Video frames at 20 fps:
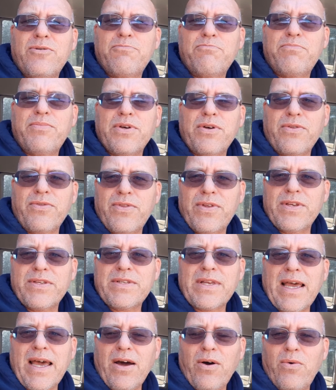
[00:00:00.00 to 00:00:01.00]
build this
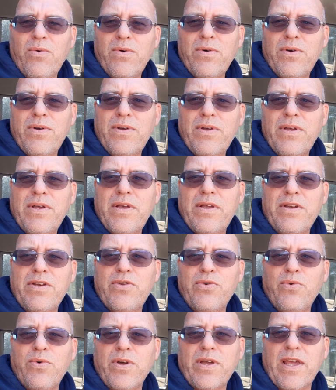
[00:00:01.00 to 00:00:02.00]
out
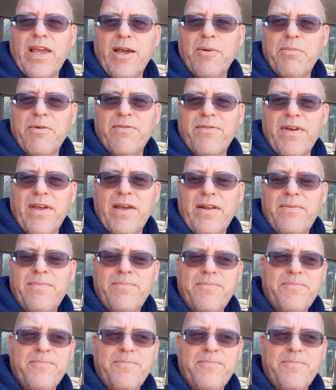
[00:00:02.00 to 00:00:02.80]
into a camper van.